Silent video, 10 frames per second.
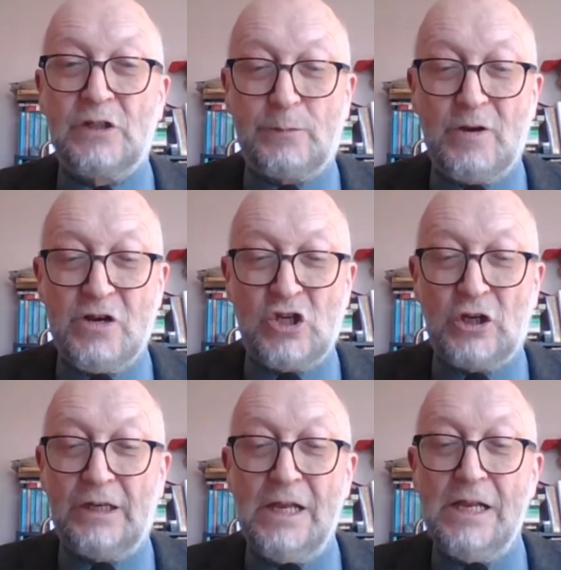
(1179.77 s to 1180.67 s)

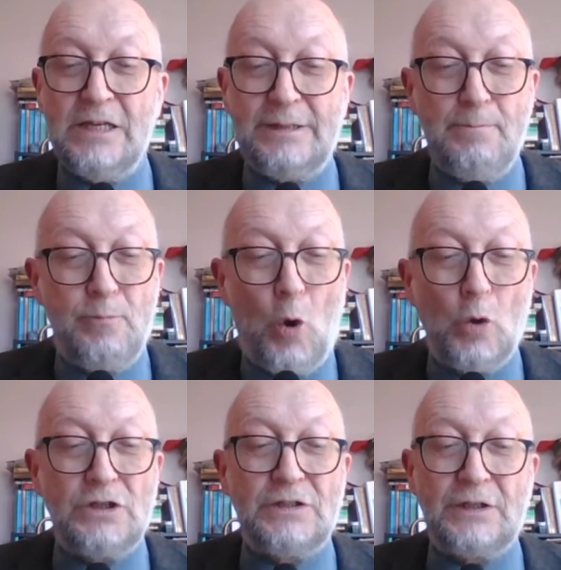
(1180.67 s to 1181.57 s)
spiritual, is
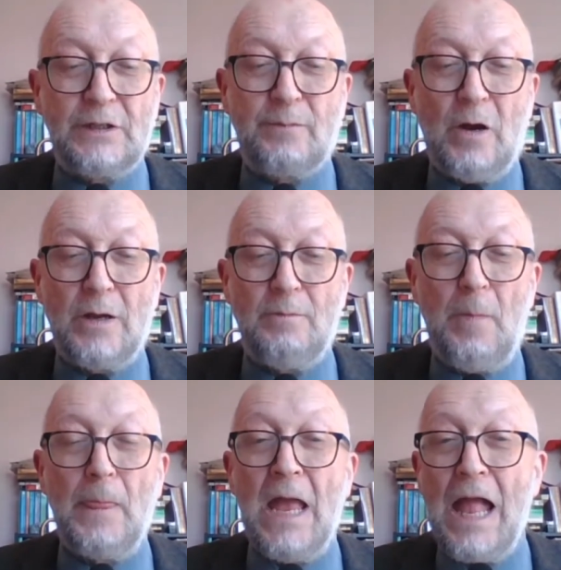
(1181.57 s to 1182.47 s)
important in the poem,